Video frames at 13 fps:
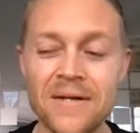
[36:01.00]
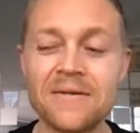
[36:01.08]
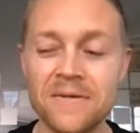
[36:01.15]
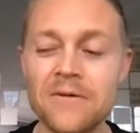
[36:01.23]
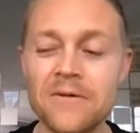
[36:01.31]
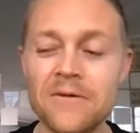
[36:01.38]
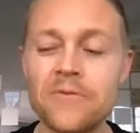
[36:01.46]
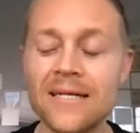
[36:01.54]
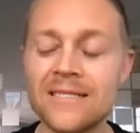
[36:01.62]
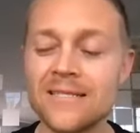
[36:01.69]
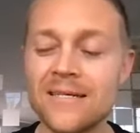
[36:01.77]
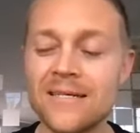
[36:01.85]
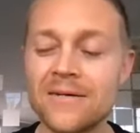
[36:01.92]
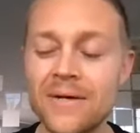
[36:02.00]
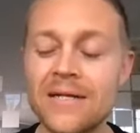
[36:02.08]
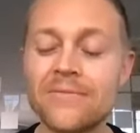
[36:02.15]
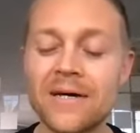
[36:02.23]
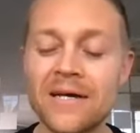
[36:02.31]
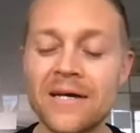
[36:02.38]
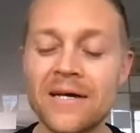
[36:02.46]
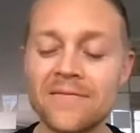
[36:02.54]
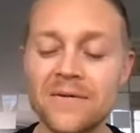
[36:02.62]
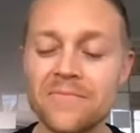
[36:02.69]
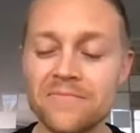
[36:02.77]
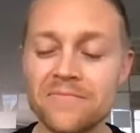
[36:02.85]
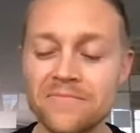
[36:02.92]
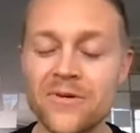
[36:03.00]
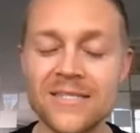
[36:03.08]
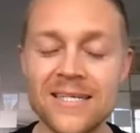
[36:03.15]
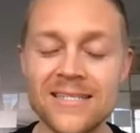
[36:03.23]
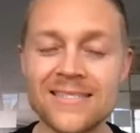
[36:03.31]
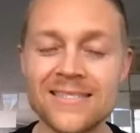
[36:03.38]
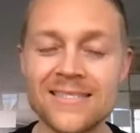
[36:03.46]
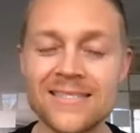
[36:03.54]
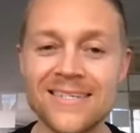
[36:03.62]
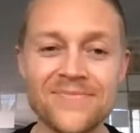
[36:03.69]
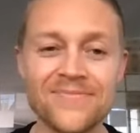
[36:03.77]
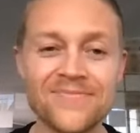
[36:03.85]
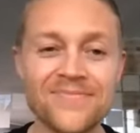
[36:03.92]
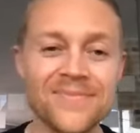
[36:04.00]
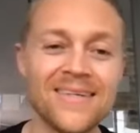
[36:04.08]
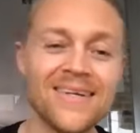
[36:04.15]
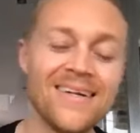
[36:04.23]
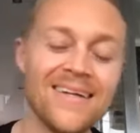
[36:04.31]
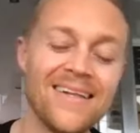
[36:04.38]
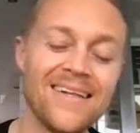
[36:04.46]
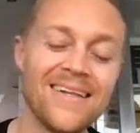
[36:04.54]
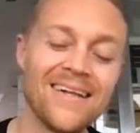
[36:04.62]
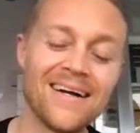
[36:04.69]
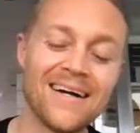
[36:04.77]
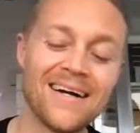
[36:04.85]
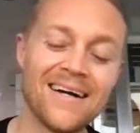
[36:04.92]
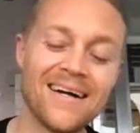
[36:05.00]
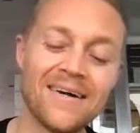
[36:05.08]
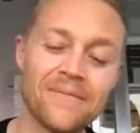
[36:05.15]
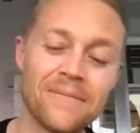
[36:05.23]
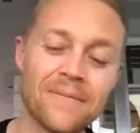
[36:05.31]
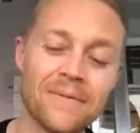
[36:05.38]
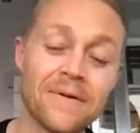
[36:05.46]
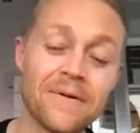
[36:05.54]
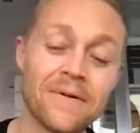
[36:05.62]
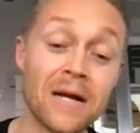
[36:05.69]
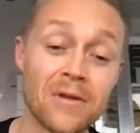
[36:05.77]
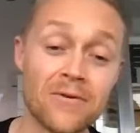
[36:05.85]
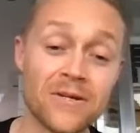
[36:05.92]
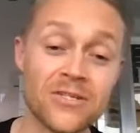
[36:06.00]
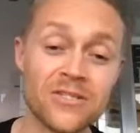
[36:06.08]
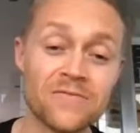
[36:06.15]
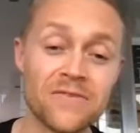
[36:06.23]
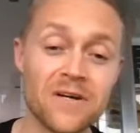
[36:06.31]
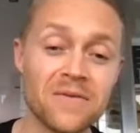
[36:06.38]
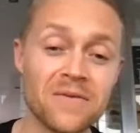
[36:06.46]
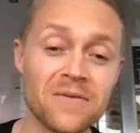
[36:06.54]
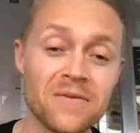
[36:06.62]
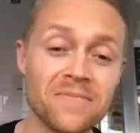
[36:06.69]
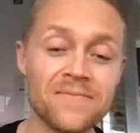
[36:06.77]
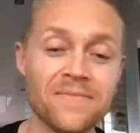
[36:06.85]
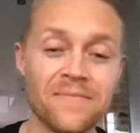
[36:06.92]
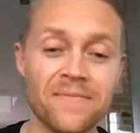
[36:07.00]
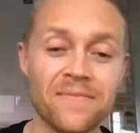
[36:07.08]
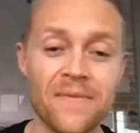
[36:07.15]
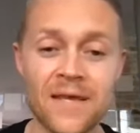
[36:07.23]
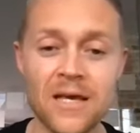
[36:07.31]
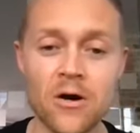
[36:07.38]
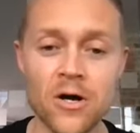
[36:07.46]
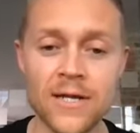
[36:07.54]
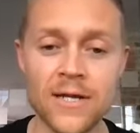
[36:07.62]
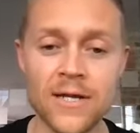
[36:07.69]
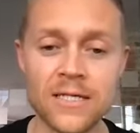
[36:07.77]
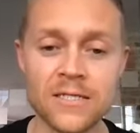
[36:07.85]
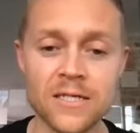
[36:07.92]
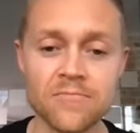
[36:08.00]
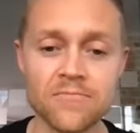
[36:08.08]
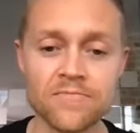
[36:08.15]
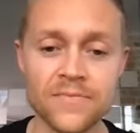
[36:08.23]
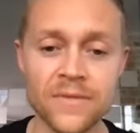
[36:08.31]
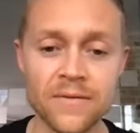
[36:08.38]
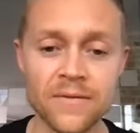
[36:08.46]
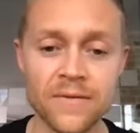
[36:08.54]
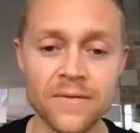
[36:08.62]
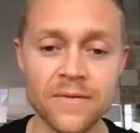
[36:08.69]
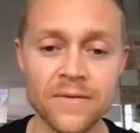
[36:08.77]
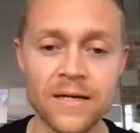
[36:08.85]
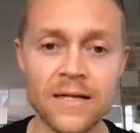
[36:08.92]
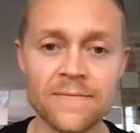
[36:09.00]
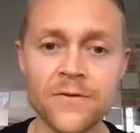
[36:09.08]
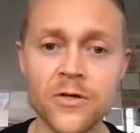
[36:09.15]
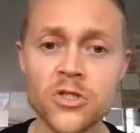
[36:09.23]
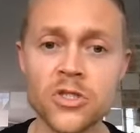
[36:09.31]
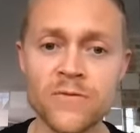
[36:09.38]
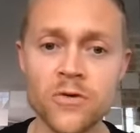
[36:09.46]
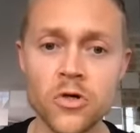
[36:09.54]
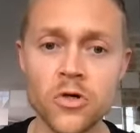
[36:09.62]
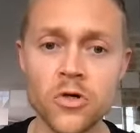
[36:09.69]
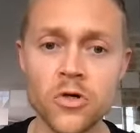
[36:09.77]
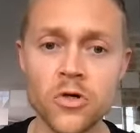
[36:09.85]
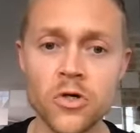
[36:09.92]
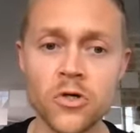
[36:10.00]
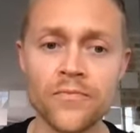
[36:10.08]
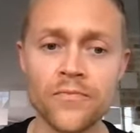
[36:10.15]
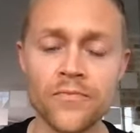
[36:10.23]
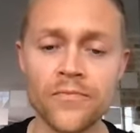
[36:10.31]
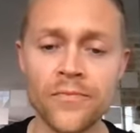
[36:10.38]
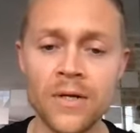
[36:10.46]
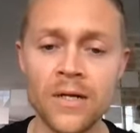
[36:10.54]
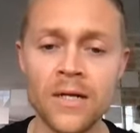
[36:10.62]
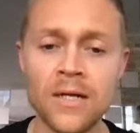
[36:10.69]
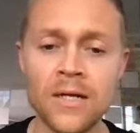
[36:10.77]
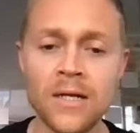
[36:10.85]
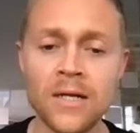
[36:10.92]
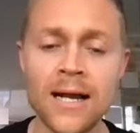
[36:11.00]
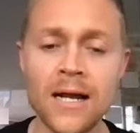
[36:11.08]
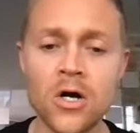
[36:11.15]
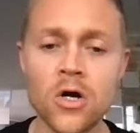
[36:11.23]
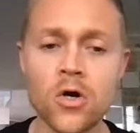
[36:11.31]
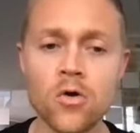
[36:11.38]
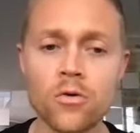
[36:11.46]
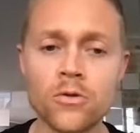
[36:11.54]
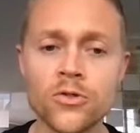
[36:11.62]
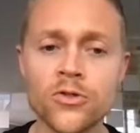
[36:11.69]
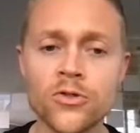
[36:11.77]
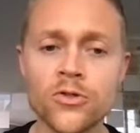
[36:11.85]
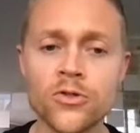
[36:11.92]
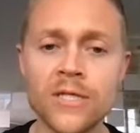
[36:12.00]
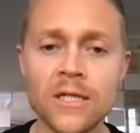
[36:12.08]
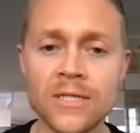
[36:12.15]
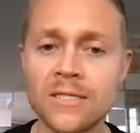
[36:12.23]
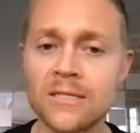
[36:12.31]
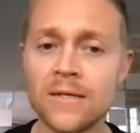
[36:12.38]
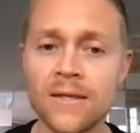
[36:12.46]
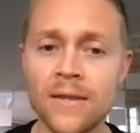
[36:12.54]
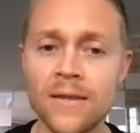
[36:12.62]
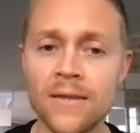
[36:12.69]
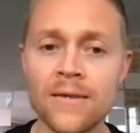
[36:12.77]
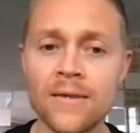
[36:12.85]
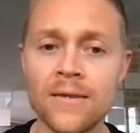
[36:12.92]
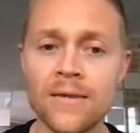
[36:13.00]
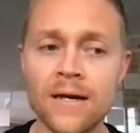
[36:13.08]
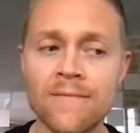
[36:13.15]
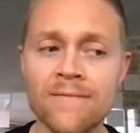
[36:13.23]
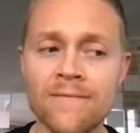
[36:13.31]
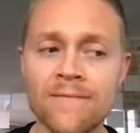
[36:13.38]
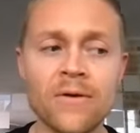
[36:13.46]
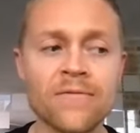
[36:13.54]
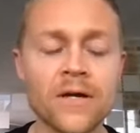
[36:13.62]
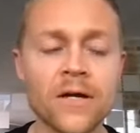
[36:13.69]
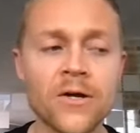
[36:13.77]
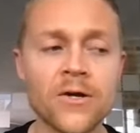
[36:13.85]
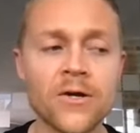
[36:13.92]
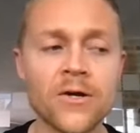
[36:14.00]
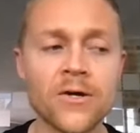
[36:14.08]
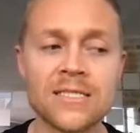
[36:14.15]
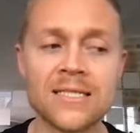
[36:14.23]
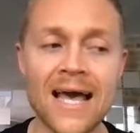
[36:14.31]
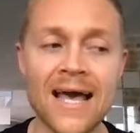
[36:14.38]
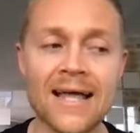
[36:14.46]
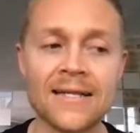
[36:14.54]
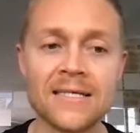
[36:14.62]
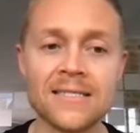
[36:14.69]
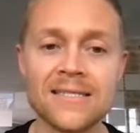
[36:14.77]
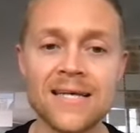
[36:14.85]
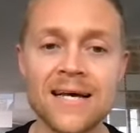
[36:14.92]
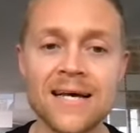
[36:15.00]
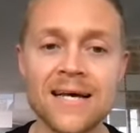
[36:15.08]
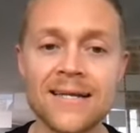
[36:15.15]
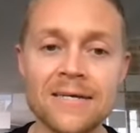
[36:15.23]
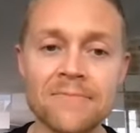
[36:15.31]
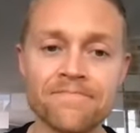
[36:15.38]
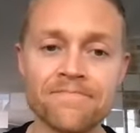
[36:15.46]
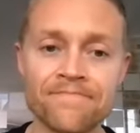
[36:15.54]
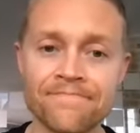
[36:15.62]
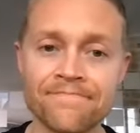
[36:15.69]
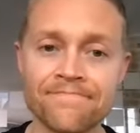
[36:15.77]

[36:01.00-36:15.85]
but great, uh, great way of uh, presenting it. A uh, couple of questions from the audience here. Yeah. Uh, first of all, how to deal with the very feared scan anxiety.